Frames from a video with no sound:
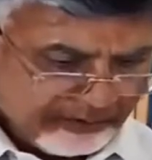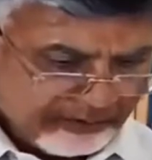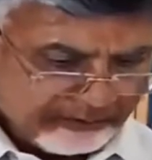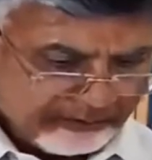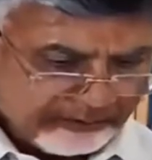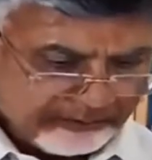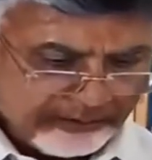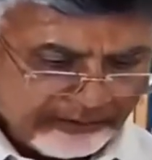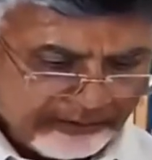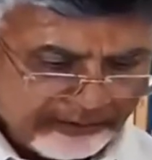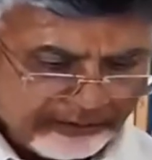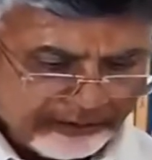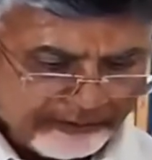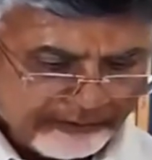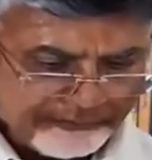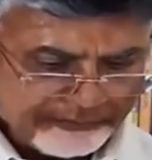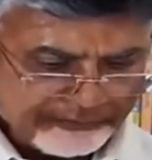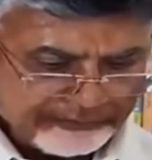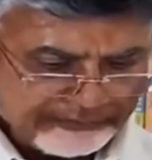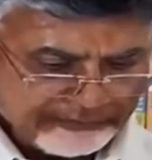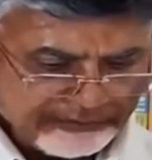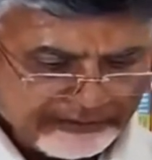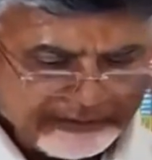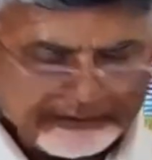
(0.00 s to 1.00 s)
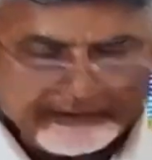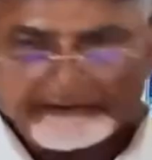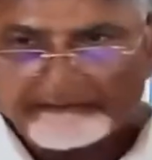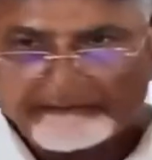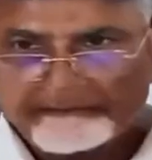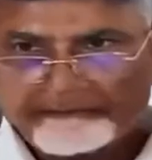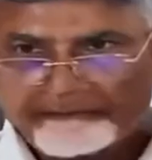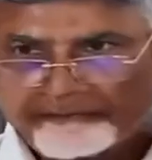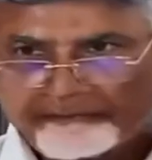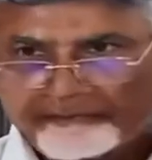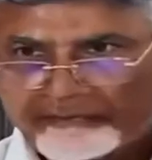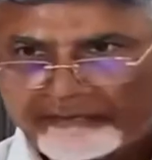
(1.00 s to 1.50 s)
There, if you see,
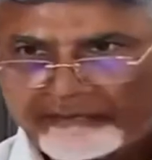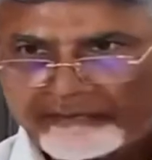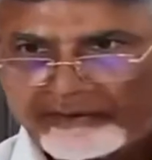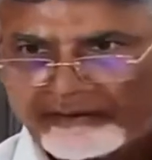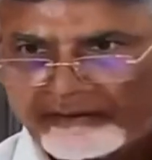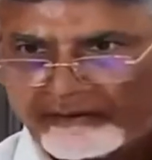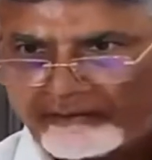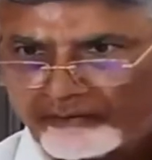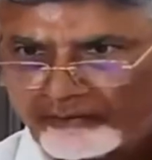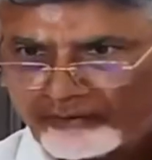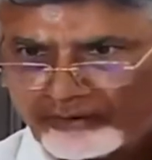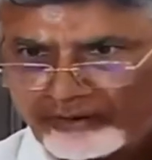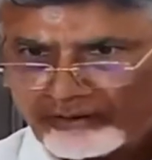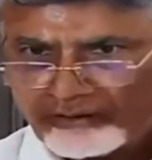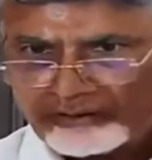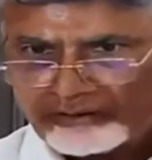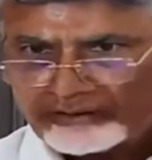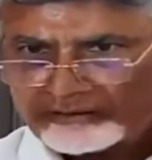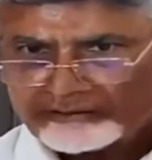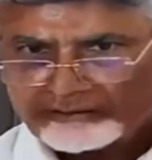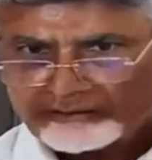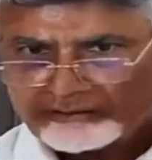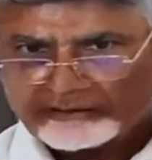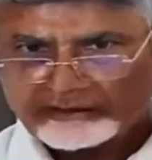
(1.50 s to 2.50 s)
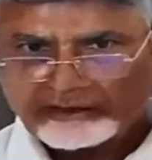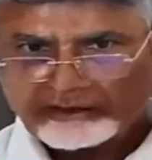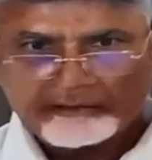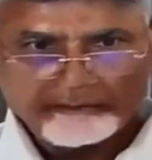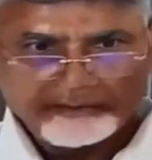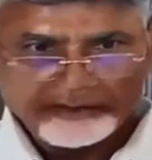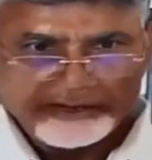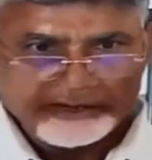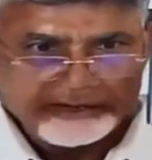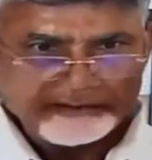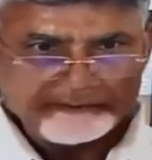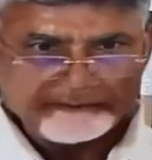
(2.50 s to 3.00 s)
we are all thinking
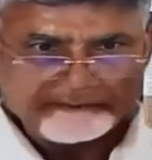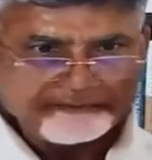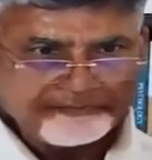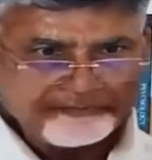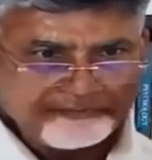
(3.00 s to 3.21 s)
money.